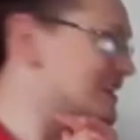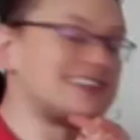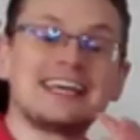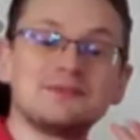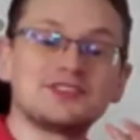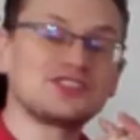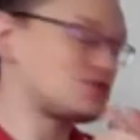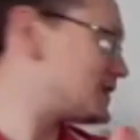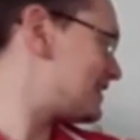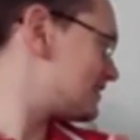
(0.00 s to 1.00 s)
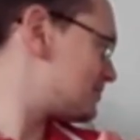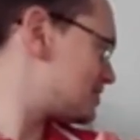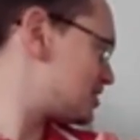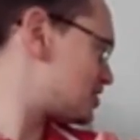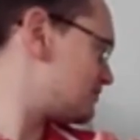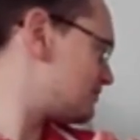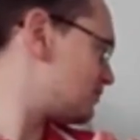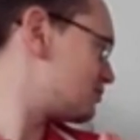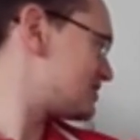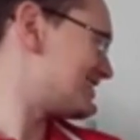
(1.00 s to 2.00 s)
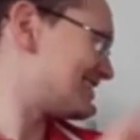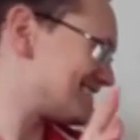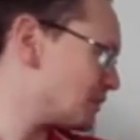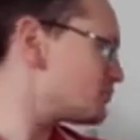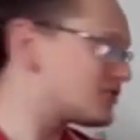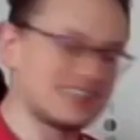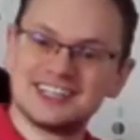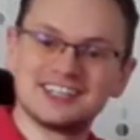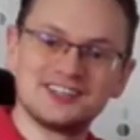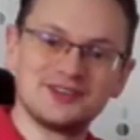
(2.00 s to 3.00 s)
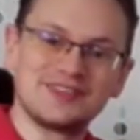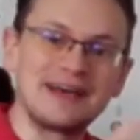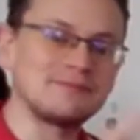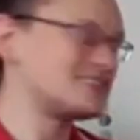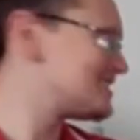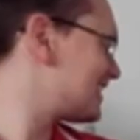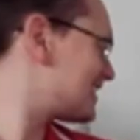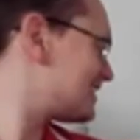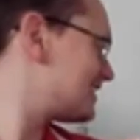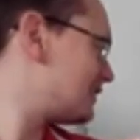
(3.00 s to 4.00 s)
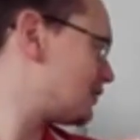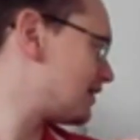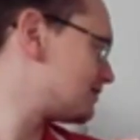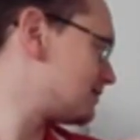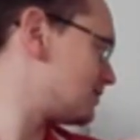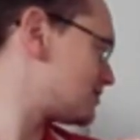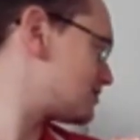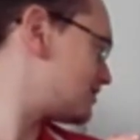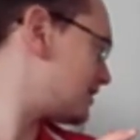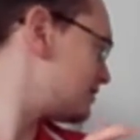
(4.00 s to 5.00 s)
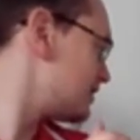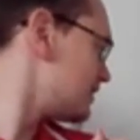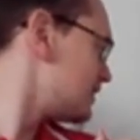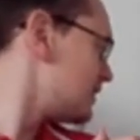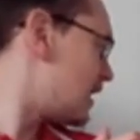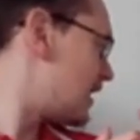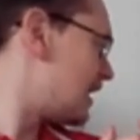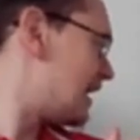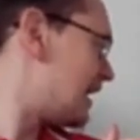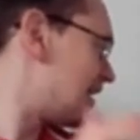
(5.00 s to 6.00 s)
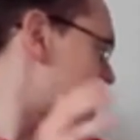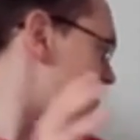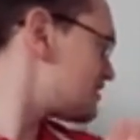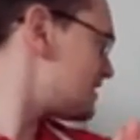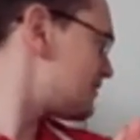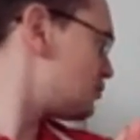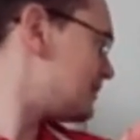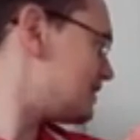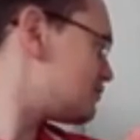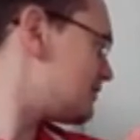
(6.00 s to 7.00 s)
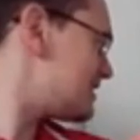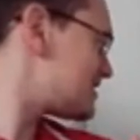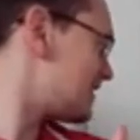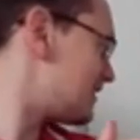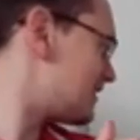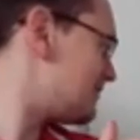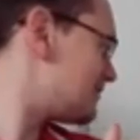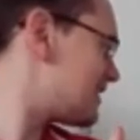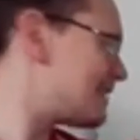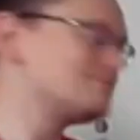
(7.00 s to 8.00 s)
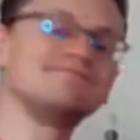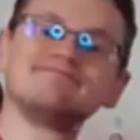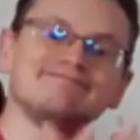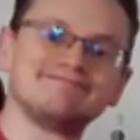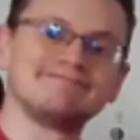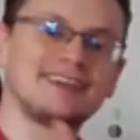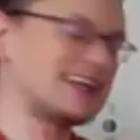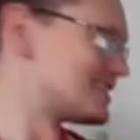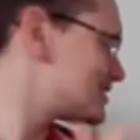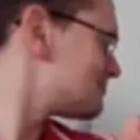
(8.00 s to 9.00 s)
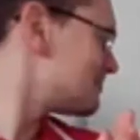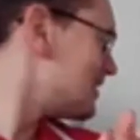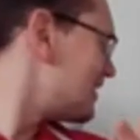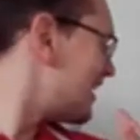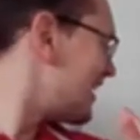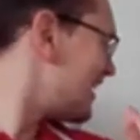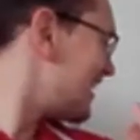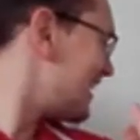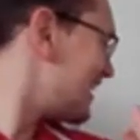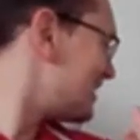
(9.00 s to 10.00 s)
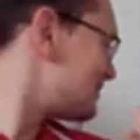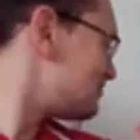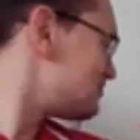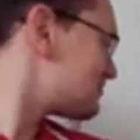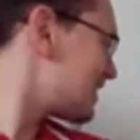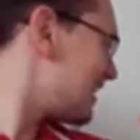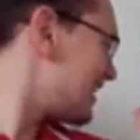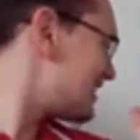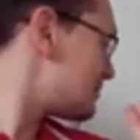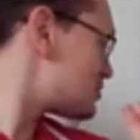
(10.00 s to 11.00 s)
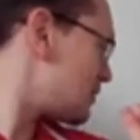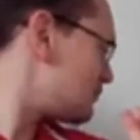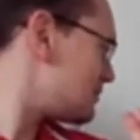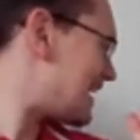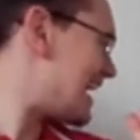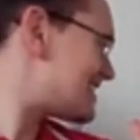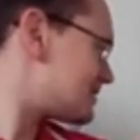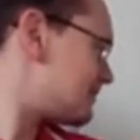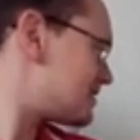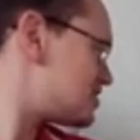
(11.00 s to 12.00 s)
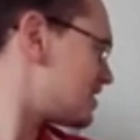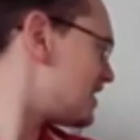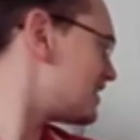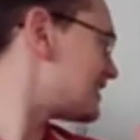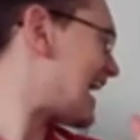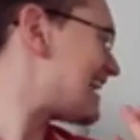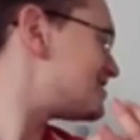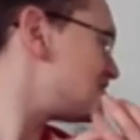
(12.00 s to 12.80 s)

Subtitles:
their neighbours Sweden, position 14. I don't think they're going to do that particularly well, if I'm honest with you. 13th will be Greece, unlucky for them, I guess. Number 12 will be Azerbaijan, and